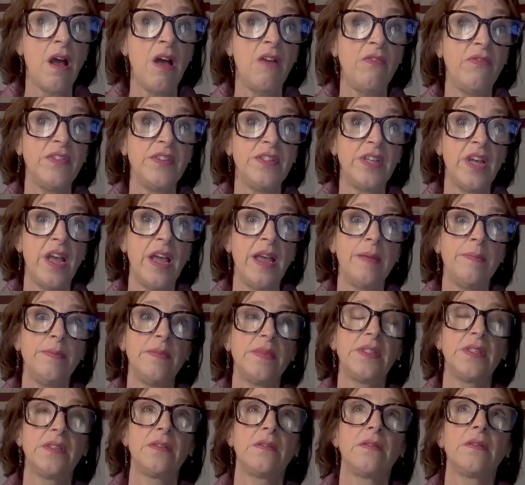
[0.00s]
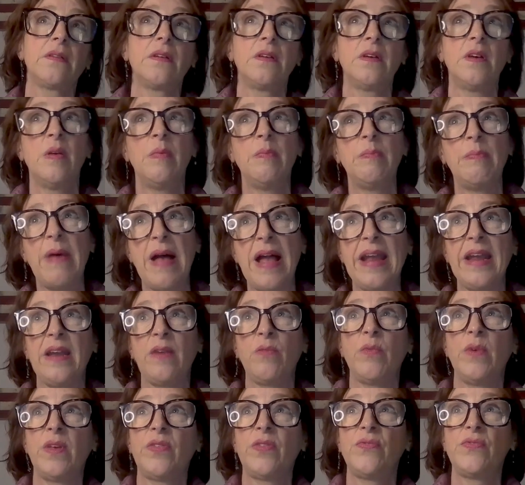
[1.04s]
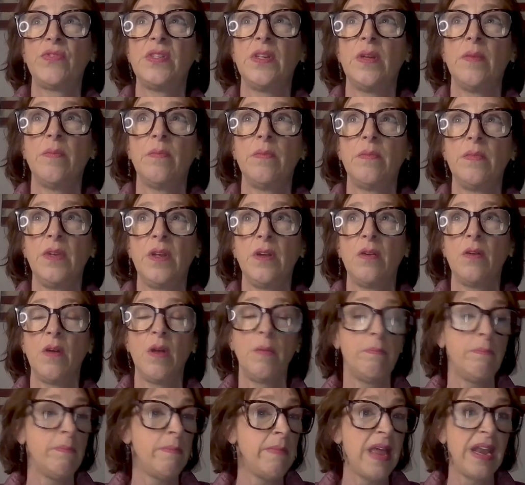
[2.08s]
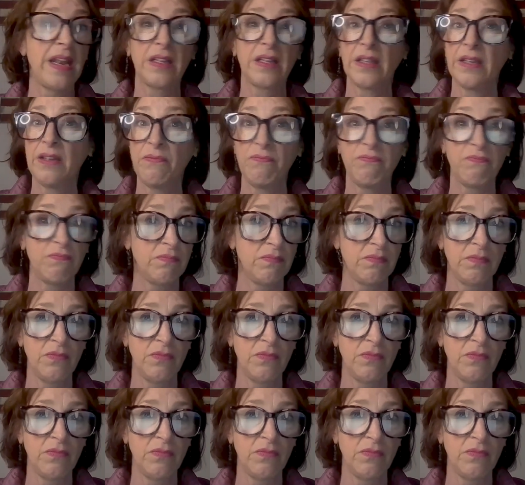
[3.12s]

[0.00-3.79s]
oftentimes combined with some, medically